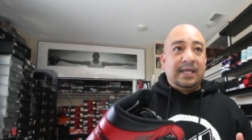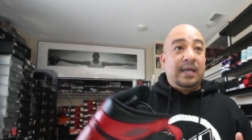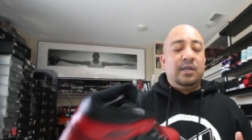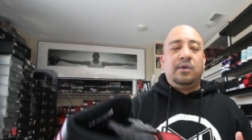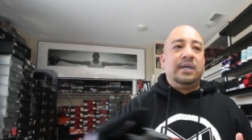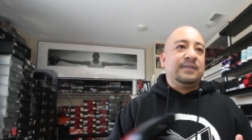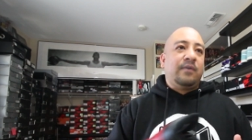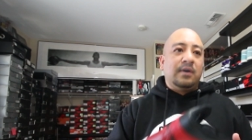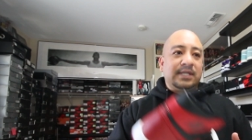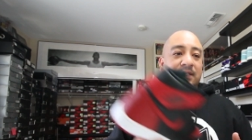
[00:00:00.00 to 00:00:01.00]
you know, as
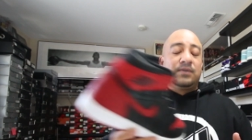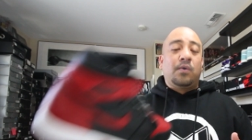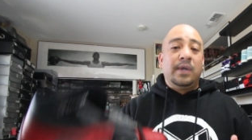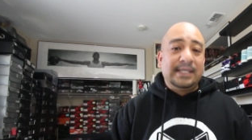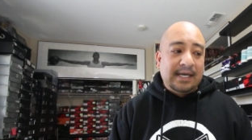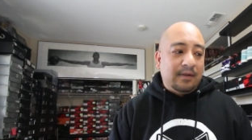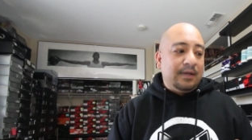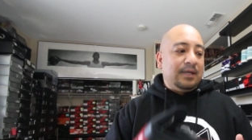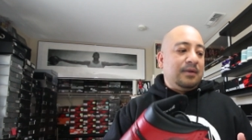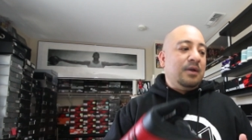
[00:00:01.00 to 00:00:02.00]
far as like
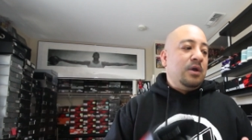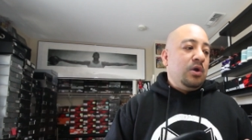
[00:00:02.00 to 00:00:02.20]
storytelling and